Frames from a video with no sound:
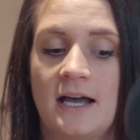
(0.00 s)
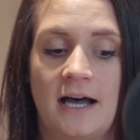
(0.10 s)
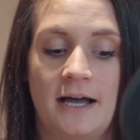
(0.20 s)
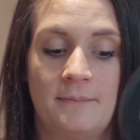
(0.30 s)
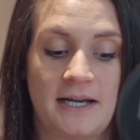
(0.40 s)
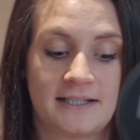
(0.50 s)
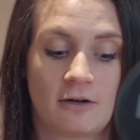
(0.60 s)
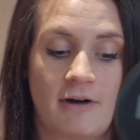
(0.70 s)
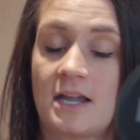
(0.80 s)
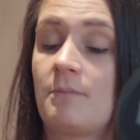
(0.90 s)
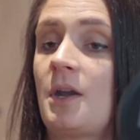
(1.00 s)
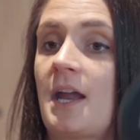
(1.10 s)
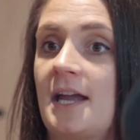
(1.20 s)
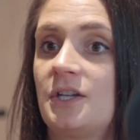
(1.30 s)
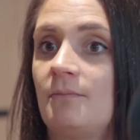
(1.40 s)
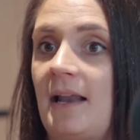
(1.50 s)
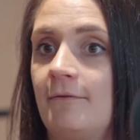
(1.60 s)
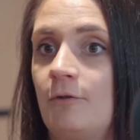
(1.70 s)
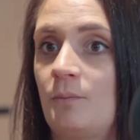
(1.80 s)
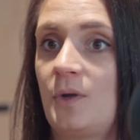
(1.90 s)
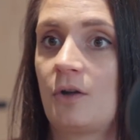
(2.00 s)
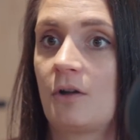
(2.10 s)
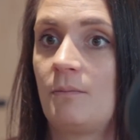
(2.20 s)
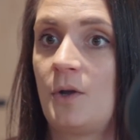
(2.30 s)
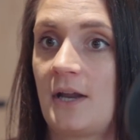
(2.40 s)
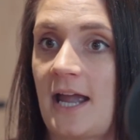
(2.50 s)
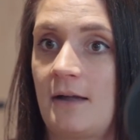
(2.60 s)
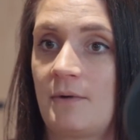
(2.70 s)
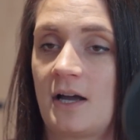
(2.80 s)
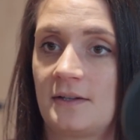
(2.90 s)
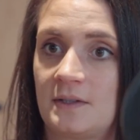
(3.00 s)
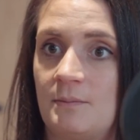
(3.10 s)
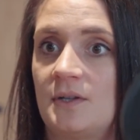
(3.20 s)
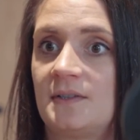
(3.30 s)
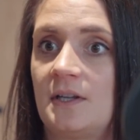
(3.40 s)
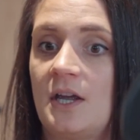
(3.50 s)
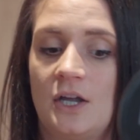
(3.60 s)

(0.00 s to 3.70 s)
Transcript: And it's a great communication platform. You can communicate with customers.